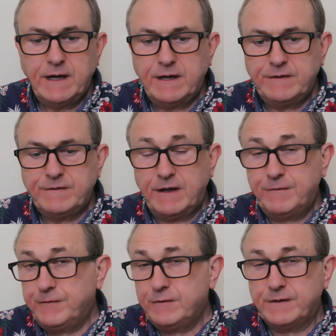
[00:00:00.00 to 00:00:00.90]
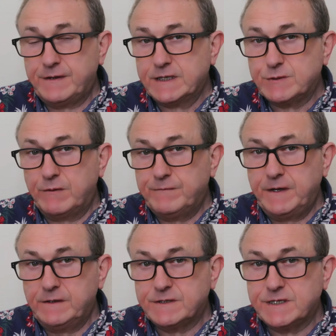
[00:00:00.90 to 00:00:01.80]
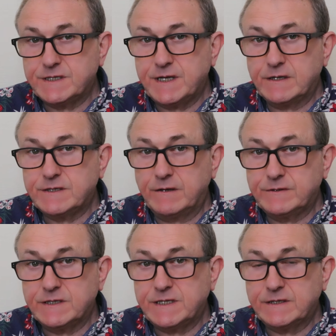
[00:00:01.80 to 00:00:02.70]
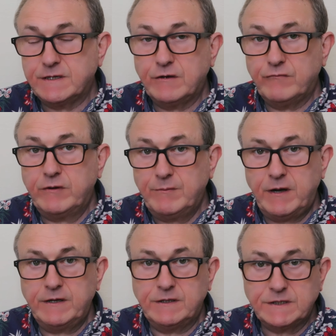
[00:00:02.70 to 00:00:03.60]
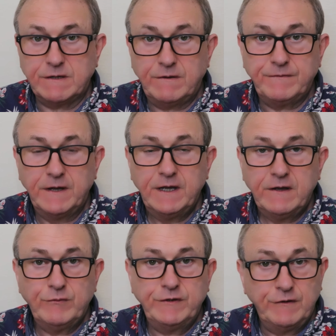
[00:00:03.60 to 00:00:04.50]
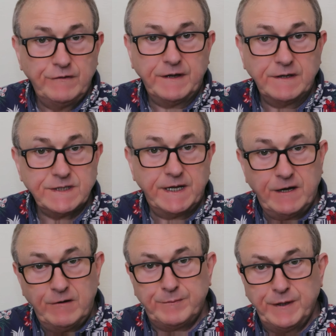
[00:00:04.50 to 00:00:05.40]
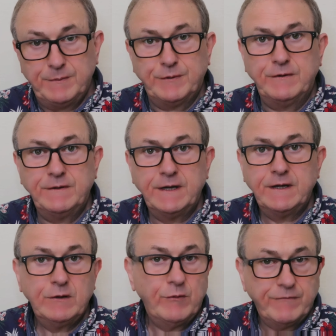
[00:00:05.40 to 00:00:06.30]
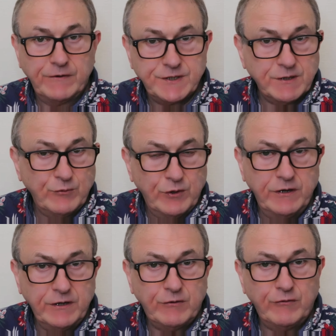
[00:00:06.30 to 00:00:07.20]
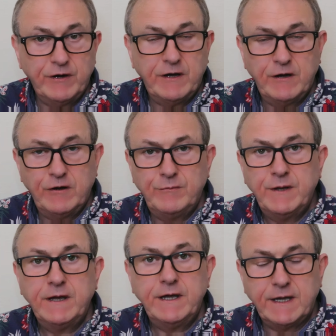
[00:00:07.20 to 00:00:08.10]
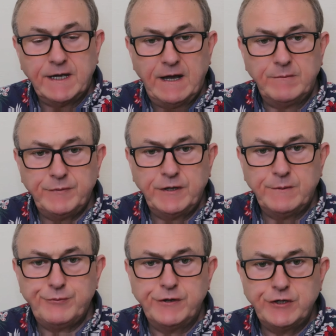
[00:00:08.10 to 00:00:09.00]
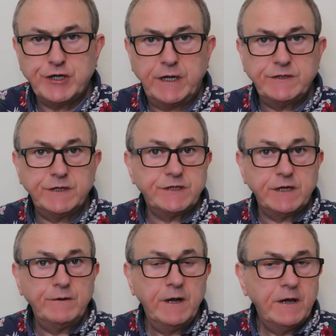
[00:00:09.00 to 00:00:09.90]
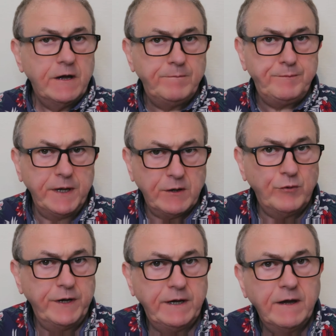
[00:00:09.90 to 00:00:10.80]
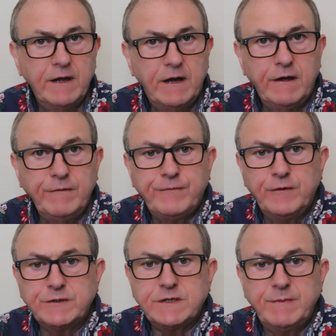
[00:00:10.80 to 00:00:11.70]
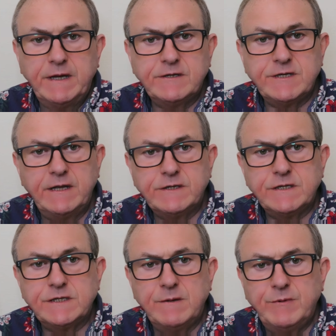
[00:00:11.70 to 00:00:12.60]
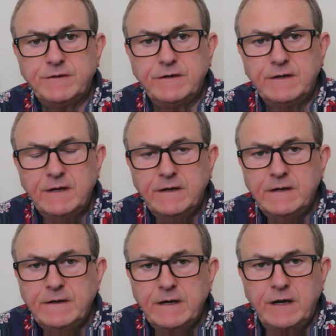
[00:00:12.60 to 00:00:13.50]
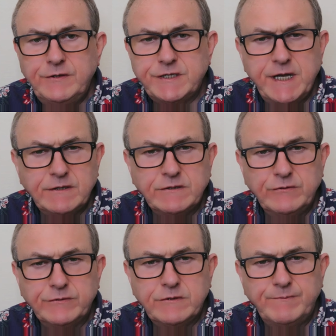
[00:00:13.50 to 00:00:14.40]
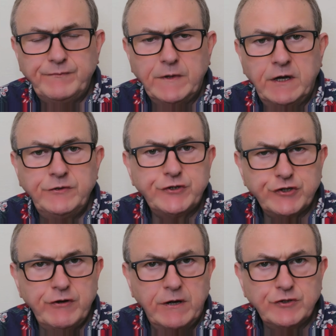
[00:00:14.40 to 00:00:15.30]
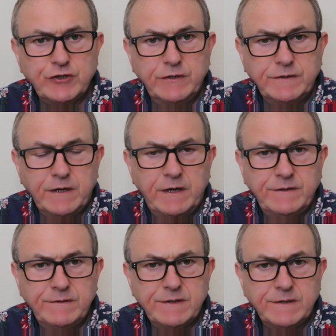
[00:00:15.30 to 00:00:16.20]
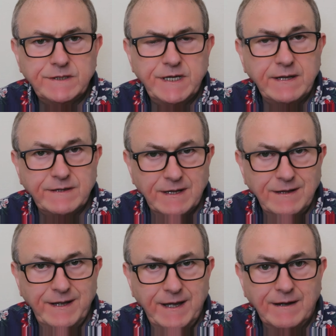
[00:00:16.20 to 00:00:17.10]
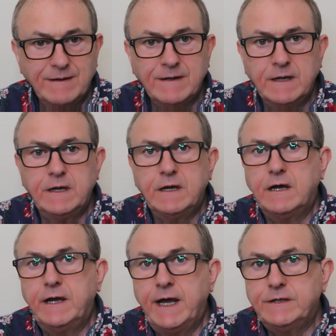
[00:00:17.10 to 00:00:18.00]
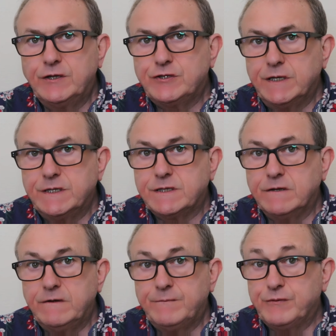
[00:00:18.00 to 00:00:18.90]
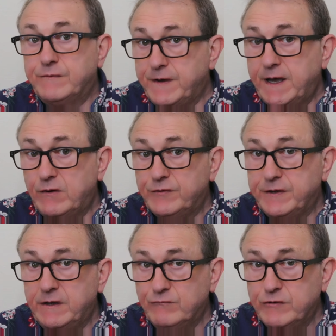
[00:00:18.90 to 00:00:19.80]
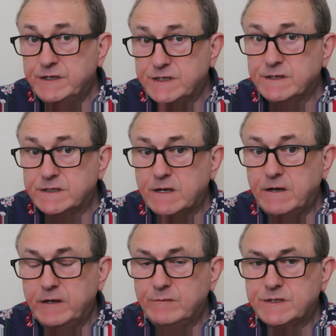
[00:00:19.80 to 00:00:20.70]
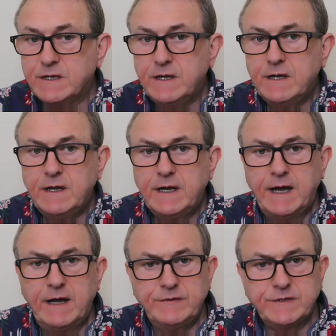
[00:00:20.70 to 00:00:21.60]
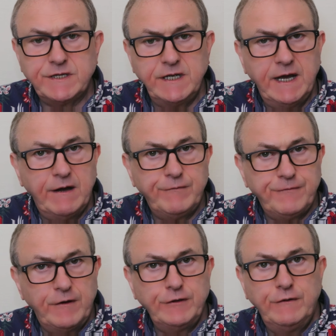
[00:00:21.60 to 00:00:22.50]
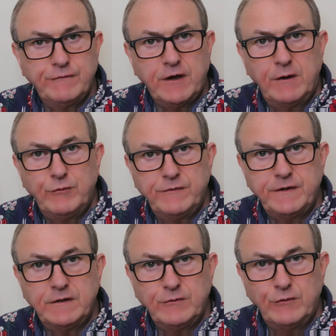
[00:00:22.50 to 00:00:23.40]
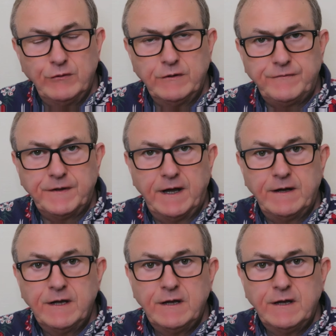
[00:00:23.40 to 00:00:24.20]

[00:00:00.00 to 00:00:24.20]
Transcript: And I feel that that's what Venus's sextile to Saturn can remind us of. If we do things to help people, whether it's at work or at home, it can be appreciated. So a big week, I feel, to make sense of some of the unsettled, unstructured and settling uh, energies that have prevailed in recent times, and see how far you've come within all of that.